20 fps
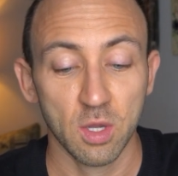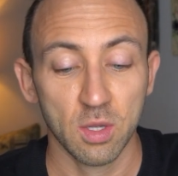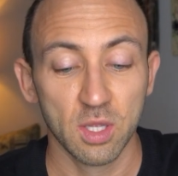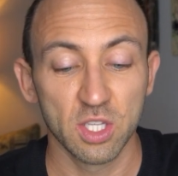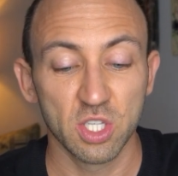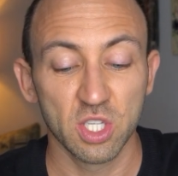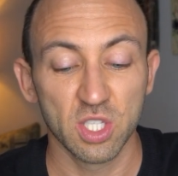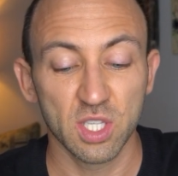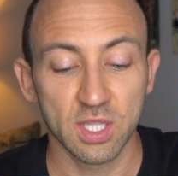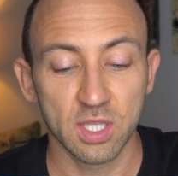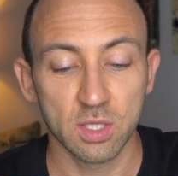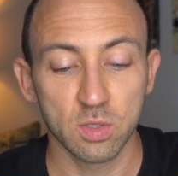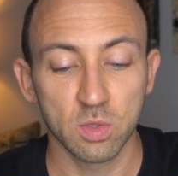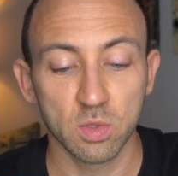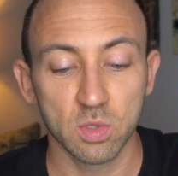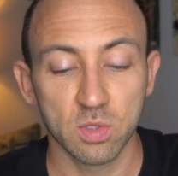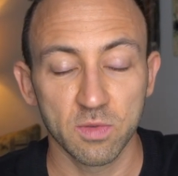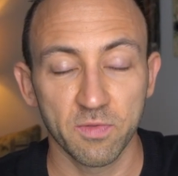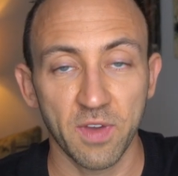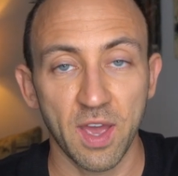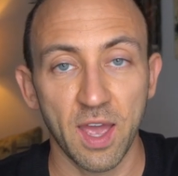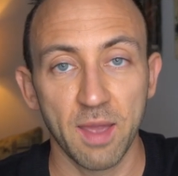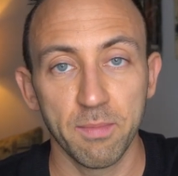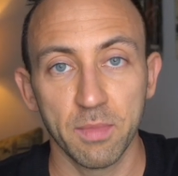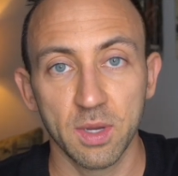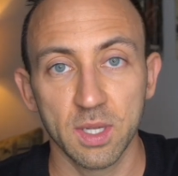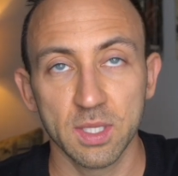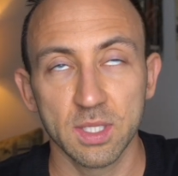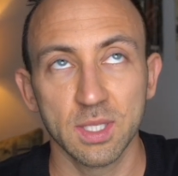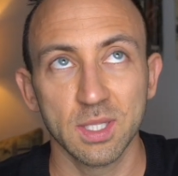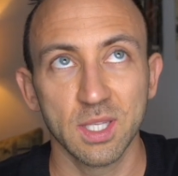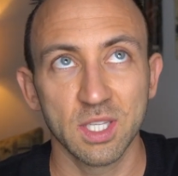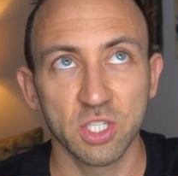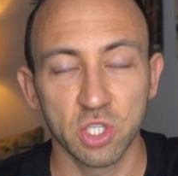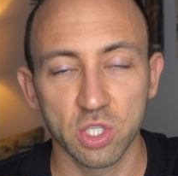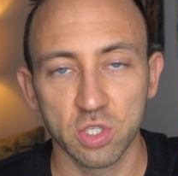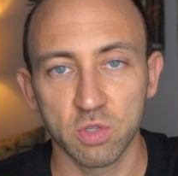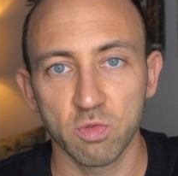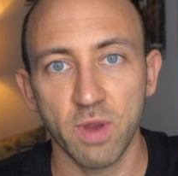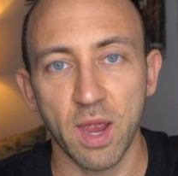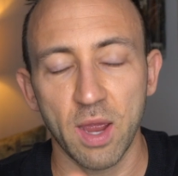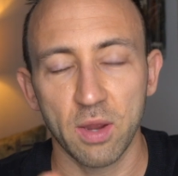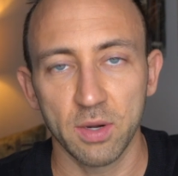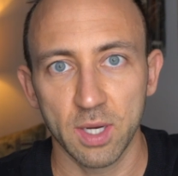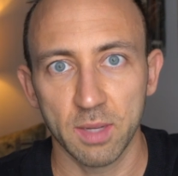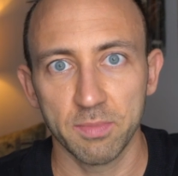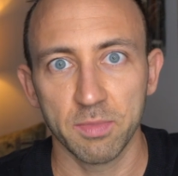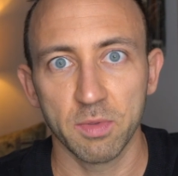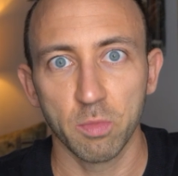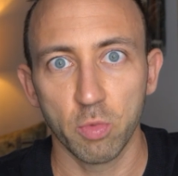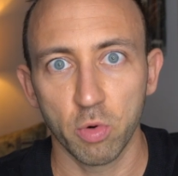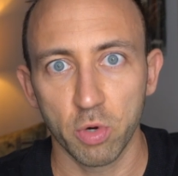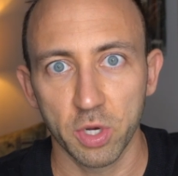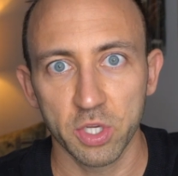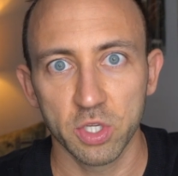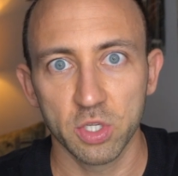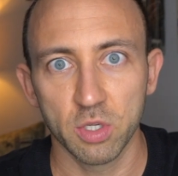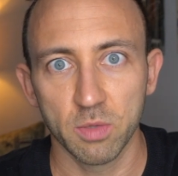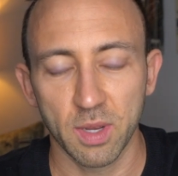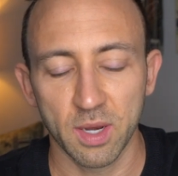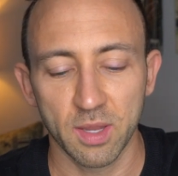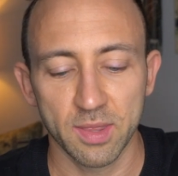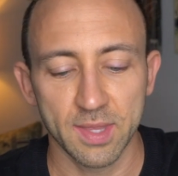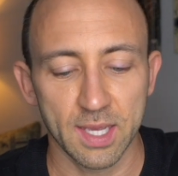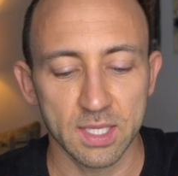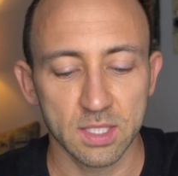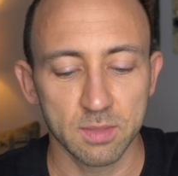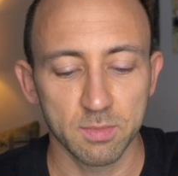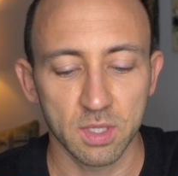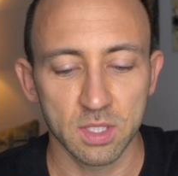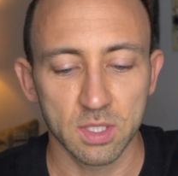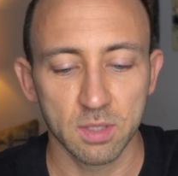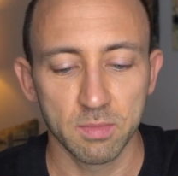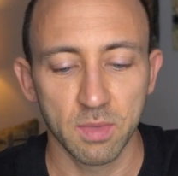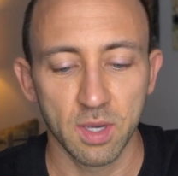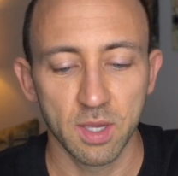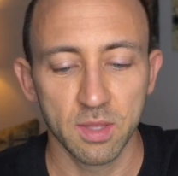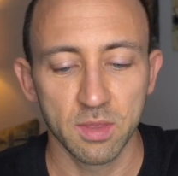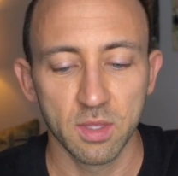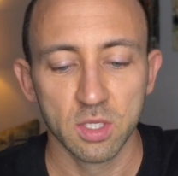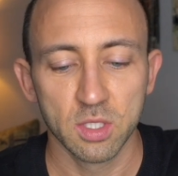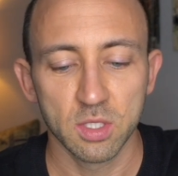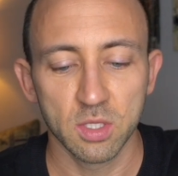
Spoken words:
Let's just say this was 5 months, and let's just round up the mortgage to about $1,000 a month.